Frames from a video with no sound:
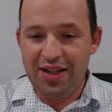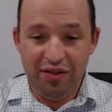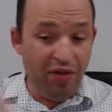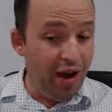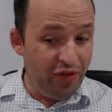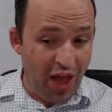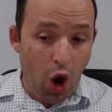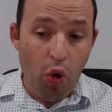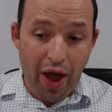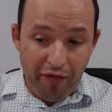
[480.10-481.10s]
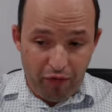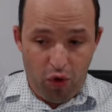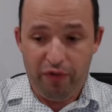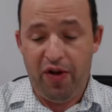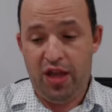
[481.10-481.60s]
d5, now f4
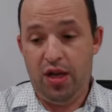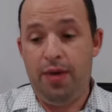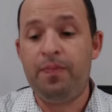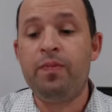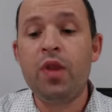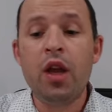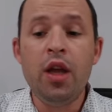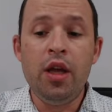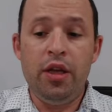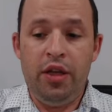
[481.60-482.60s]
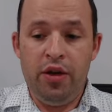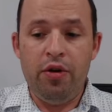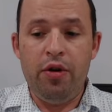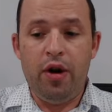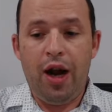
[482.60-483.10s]
finally.
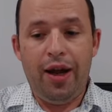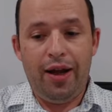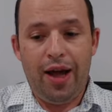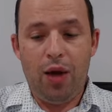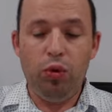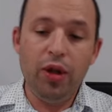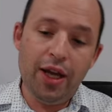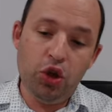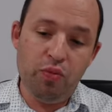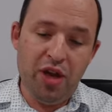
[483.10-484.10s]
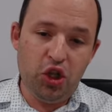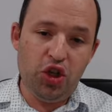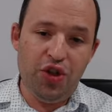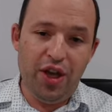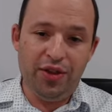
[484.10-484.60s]
Here I would like to
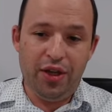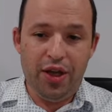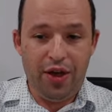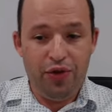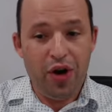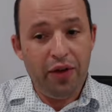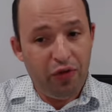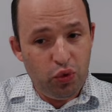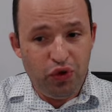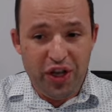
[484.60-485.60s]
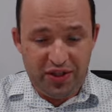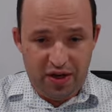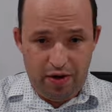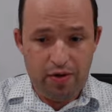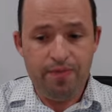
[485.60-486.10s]
mention that there are a few tricks
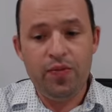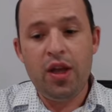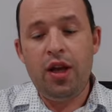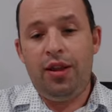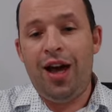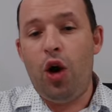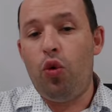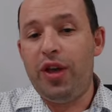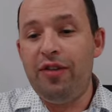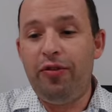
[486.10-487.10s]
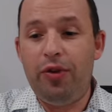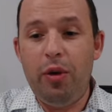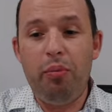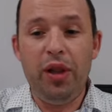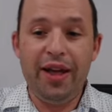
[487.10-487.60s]
here. Now, if
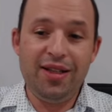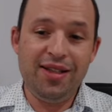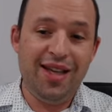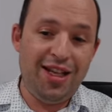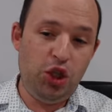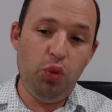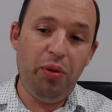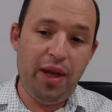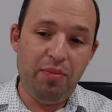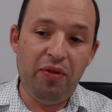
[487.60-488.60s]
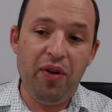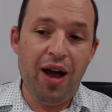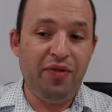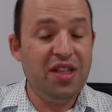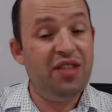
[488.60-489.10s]
black decides to play
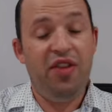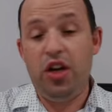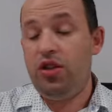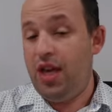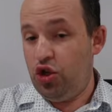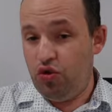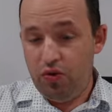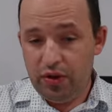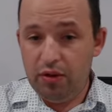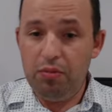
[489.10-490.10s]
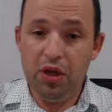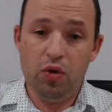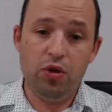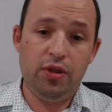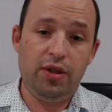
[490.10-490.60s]
b5, it's very dangerous,
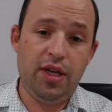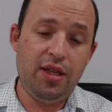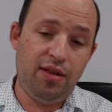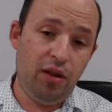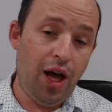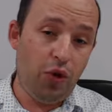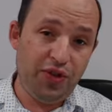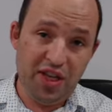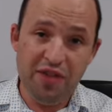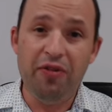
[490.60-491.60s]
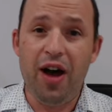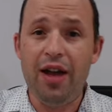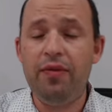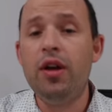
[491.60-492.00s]
because it allows e5,